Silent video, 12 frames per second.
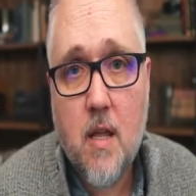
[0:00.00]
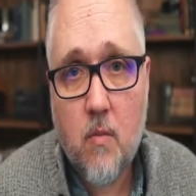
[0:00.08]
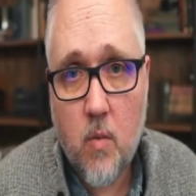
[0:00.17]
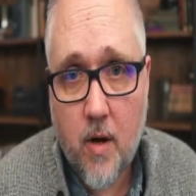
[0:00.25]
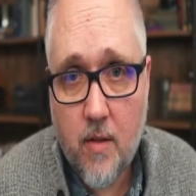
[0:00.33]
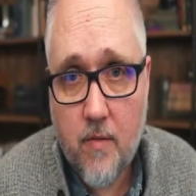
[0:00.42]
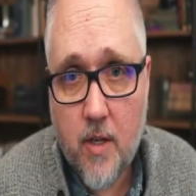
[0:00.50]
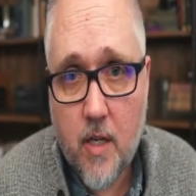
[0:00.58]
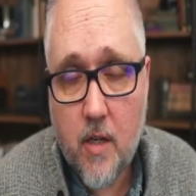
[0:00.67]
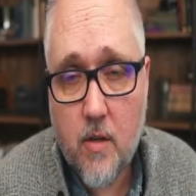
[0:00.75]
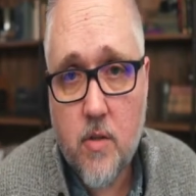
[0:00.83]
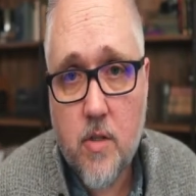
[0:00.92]
One of the
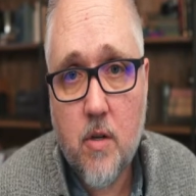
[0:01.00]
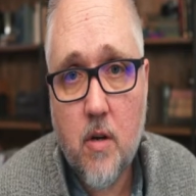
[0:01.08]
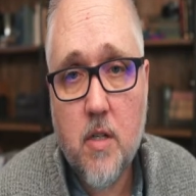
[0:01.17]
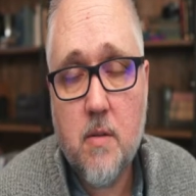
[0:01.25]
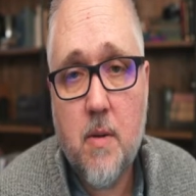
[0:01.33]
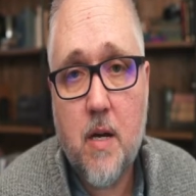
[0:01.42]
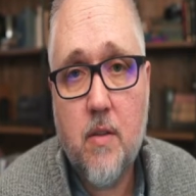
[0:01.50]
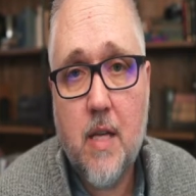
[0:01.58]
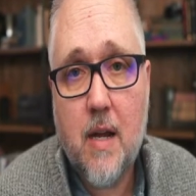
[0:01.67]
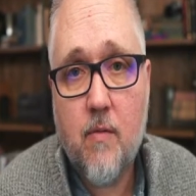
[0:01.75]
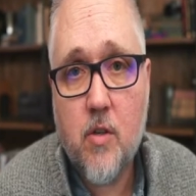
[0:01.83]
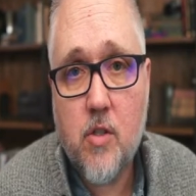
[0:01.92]
videos talked about the
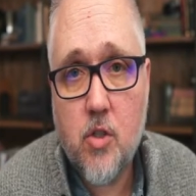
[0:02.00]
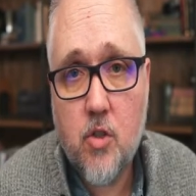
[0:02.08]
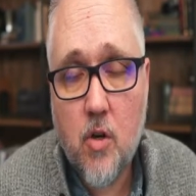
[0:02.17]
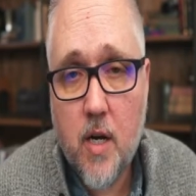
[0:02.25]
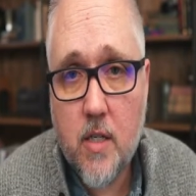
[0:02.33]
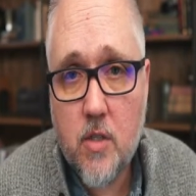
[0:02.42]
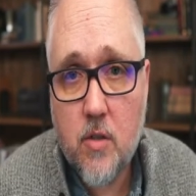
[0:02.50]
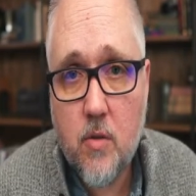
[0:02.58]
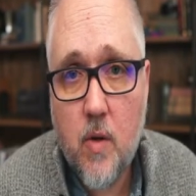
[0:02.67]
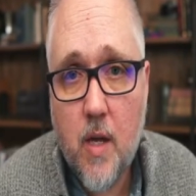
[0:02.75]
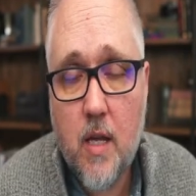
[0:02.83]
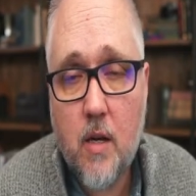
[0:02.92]
efforts to try to
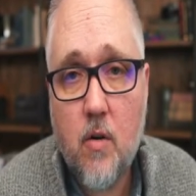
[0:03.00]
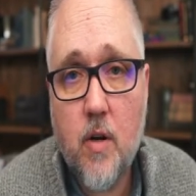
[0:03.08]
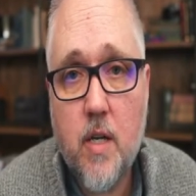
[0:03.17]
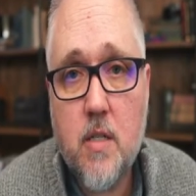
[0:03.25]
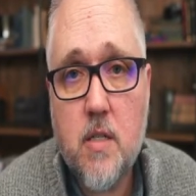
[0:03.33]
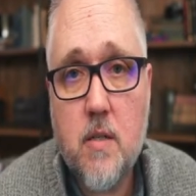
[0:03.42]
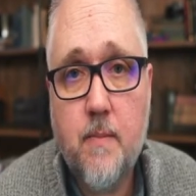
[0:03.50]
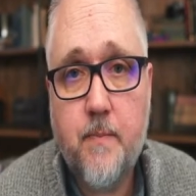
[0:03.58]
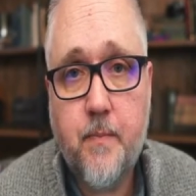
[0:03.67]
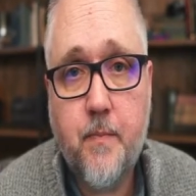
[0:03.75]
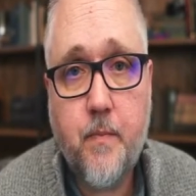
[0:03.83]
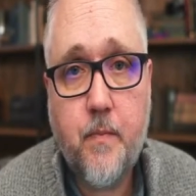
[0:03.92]
increase
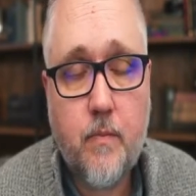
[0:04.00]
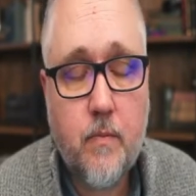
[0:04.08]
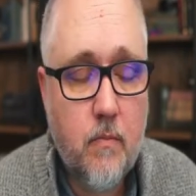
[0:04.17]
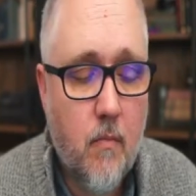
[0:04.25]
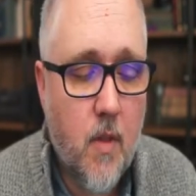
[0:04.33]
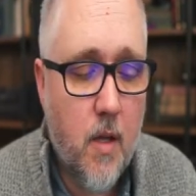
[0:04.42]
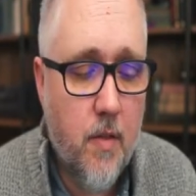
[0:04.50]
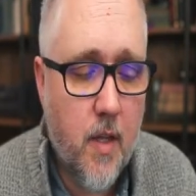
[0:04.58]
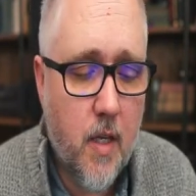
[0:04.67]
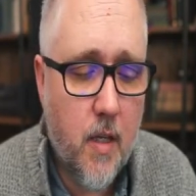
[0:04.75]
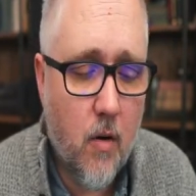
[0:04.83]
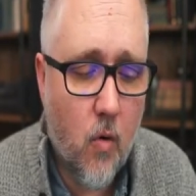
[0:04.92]

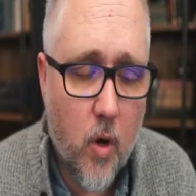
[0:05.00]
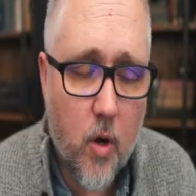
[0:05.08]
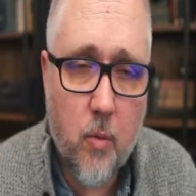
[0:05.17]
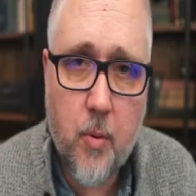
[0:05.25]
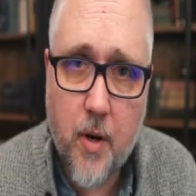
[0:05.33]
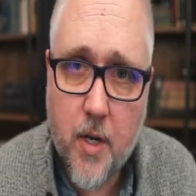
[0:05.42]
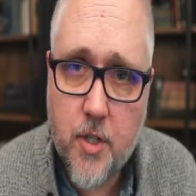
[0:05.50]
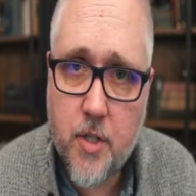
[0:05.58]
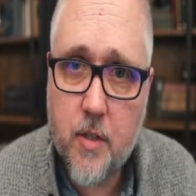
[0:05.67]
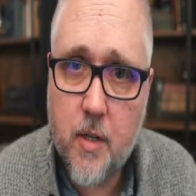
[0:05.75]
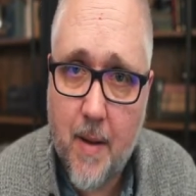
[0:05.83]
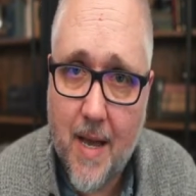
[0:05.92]
the oil production
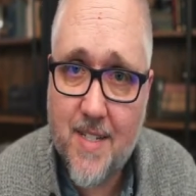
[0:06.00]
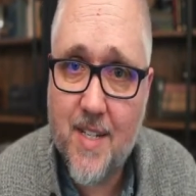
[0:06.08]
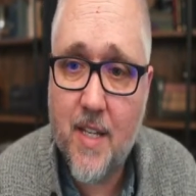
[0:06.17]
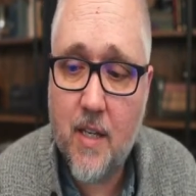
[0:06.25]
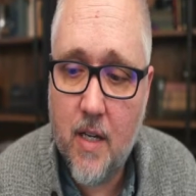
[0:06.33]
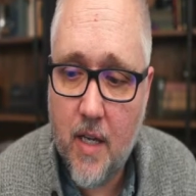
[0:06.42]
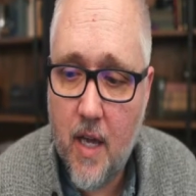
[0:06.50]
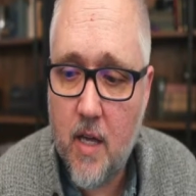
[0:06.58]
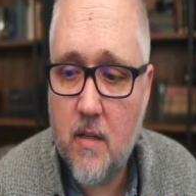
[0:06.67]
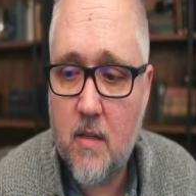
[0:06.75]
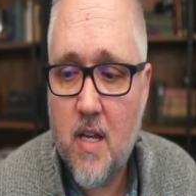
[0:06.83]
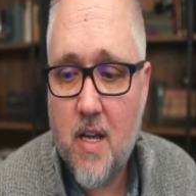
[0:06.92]
capacity again,
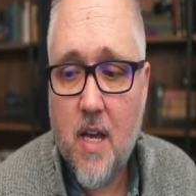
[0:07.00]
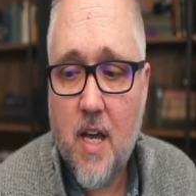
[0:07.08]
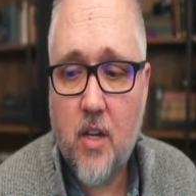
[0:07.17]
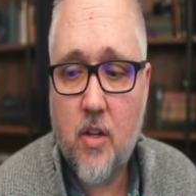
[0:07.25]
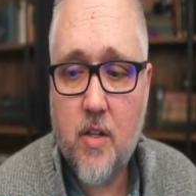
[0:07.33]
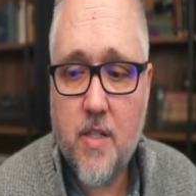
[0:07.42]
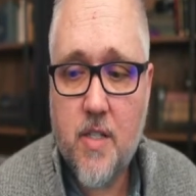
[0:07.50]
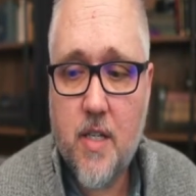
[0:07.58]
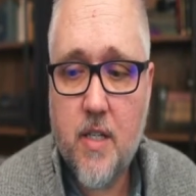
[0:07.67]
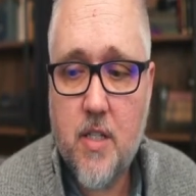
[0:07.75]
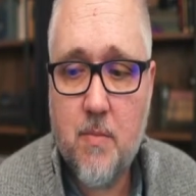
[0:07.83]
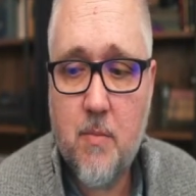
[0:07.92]
and you can
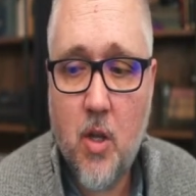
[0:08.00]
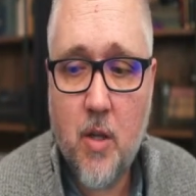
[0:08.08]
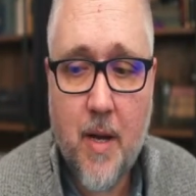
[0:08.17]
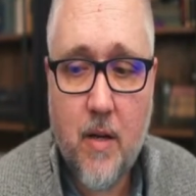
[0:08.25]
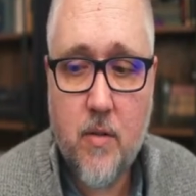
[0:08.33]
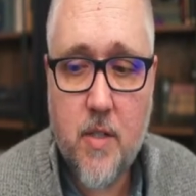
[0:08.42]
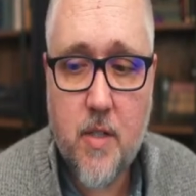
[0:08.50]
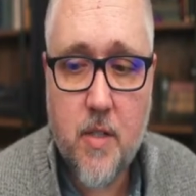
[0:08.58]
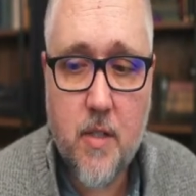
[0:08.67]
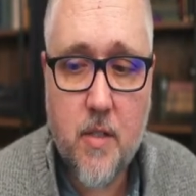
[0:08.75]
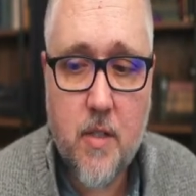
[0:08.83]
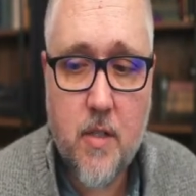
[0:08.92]
see small amounts
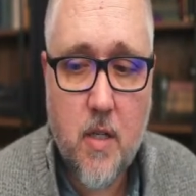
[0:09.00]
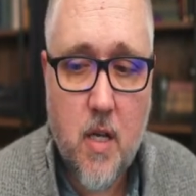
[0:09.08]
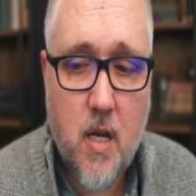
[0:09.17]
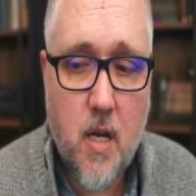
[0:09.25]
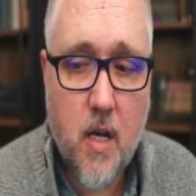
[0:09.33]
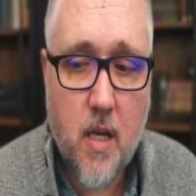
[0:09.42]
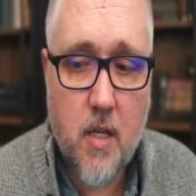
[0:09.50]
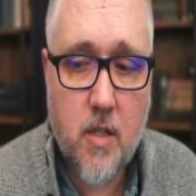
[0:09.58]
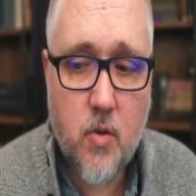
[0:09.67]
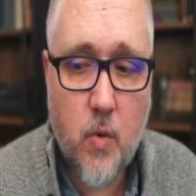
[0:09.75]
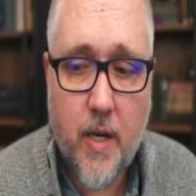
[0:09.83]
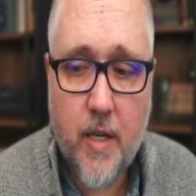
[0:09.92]
since in
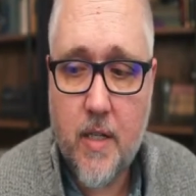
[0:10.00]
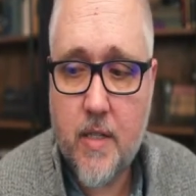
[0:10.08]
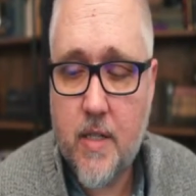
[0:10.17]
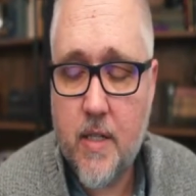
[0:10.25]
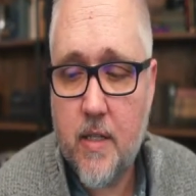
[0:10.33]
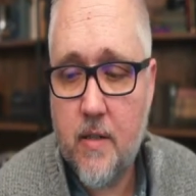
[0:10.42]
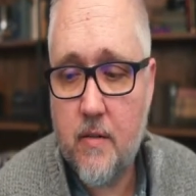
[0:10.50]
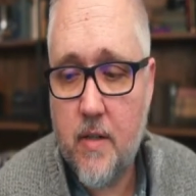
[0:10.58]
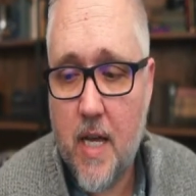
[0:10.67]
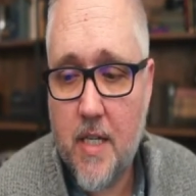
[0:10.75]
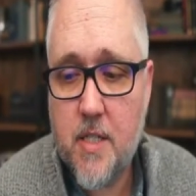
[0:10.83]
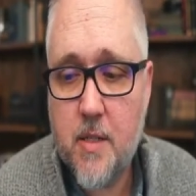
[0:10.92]
2019 and
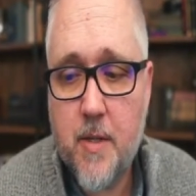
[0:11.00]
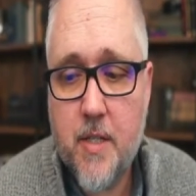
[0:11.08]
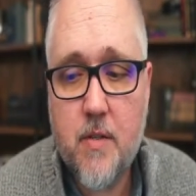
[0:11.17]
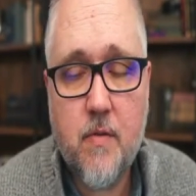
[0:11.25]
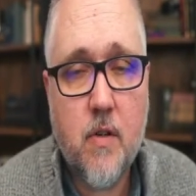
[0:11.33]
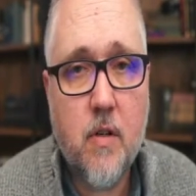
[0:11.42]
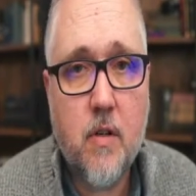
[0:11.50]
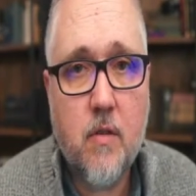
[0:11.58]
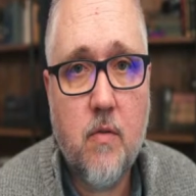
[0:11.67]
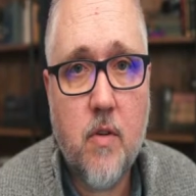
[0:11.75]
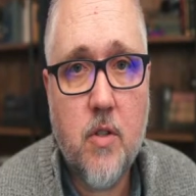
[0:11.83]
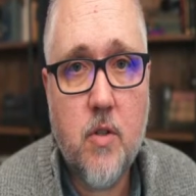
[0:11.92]
estimates for
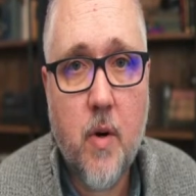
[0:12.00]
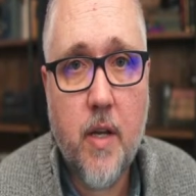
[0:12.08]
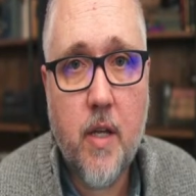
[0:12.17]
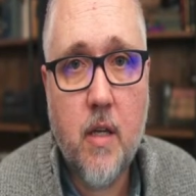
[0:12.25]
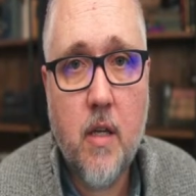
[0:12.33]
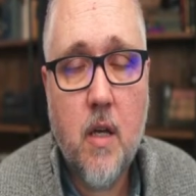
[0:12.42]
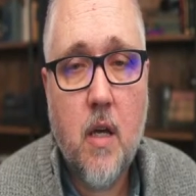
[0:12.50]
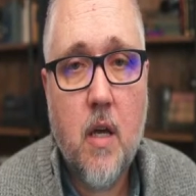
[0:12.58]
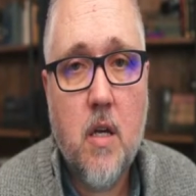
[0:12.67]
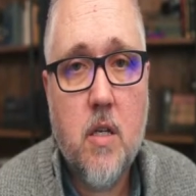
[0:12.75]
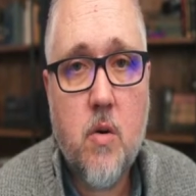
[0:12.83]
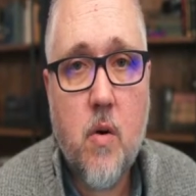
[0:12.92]

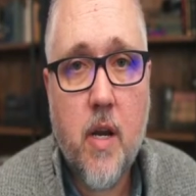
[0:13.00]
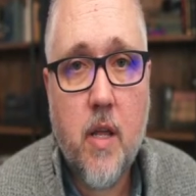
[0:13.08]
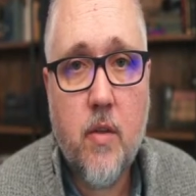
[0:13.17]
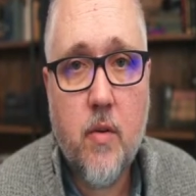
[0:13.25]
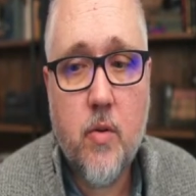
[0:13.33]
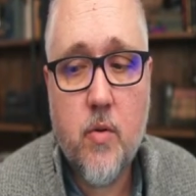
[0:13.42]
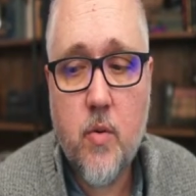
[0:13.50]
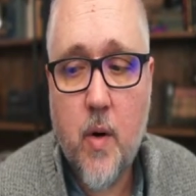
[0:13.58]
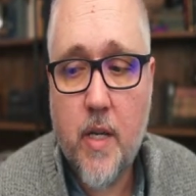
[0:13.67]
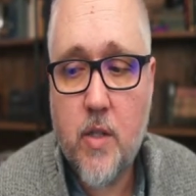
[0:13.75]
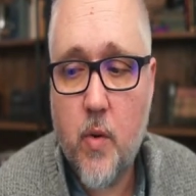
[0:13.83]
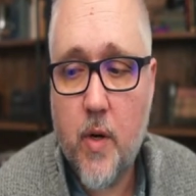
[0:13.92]
2020 through
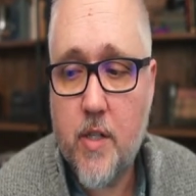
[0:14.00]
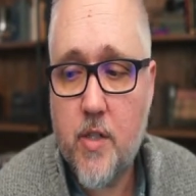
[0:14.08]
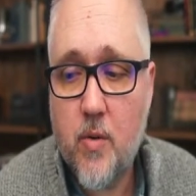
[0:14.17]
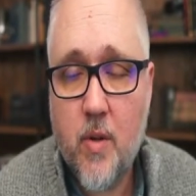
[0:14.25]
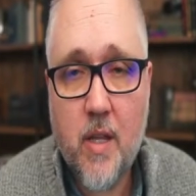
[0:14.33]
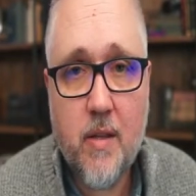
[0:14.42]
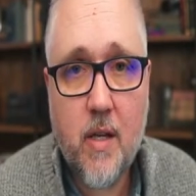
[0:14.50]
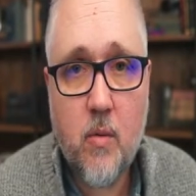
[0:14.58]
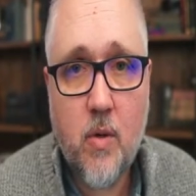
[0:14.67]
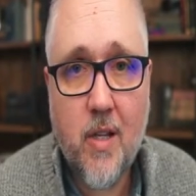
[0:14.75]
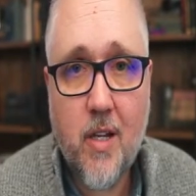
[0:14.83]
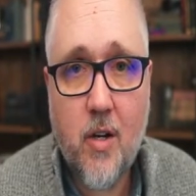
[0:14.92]
2022 that
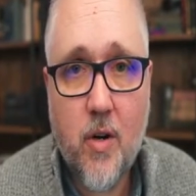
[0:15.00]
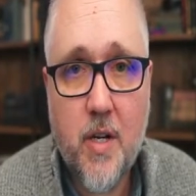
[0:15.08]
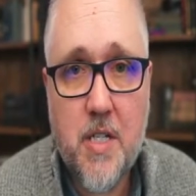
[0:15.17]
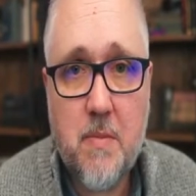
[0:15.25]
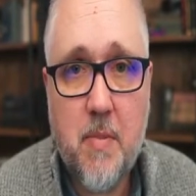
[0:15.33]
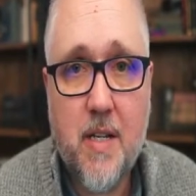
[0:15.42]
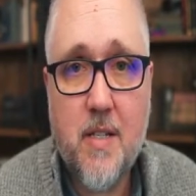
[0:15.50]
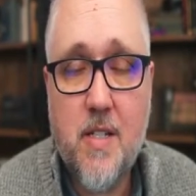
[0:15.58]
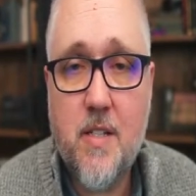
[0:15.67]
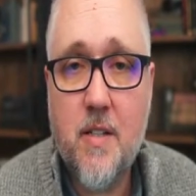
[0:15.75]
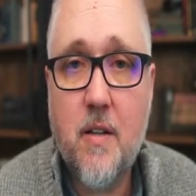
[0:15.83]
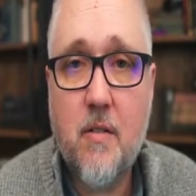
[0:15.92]
will increase, but it's
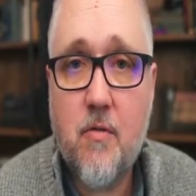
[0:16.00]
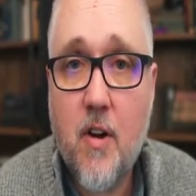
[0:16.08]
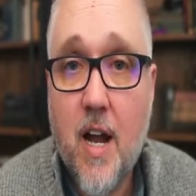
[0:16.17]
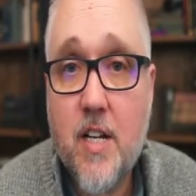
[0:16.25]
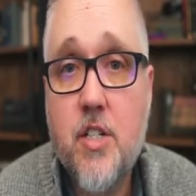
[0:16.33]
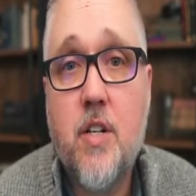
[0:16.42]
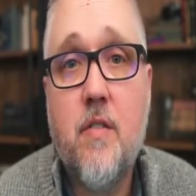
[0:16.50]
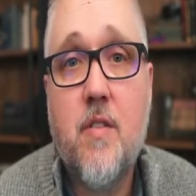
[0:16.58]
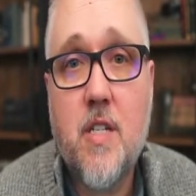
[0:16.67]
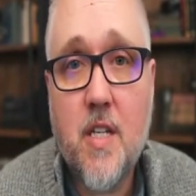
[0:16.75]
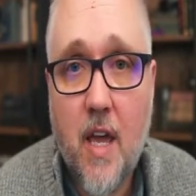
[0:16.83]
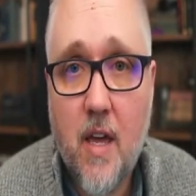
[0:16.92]
still a fraction of the
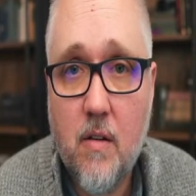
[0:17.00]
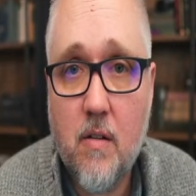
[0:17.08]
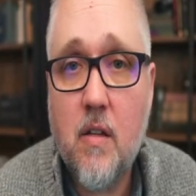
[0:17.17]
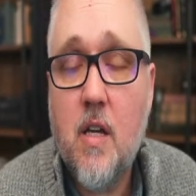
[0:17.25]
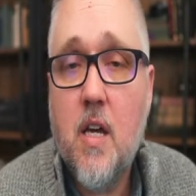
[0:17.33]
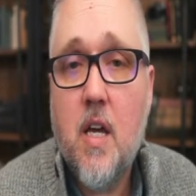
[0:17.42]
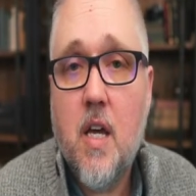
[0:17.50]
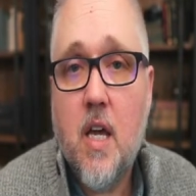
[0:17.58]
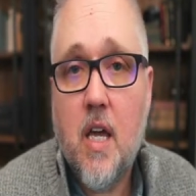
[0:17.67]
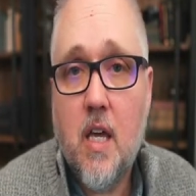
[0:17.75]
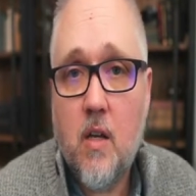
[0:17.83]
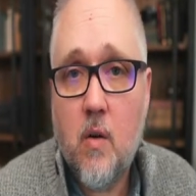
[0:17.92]
scale
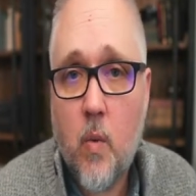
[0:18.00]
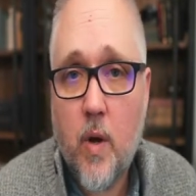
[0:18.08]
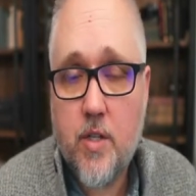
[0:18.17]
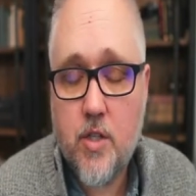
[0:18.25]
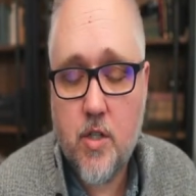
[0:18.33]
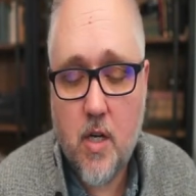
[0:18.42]
in which